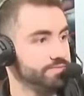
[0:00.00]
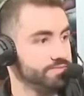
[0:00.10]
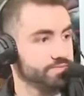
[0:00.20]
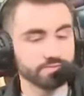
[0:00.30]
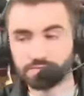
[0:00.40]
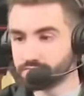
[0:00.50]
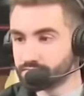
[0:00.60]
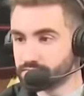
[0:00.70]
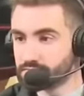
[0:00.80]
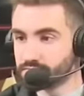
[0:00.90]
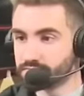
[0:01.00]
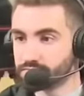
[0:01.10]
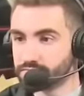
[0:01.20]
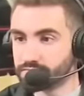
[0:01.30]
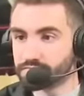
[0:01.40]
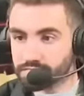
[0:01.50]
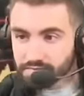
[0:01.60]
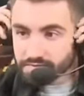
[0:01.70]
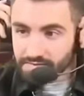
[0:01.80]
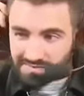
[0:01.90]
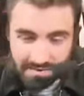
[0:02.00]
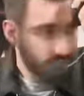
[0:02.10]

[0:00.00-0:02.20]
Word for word: But we have a, this is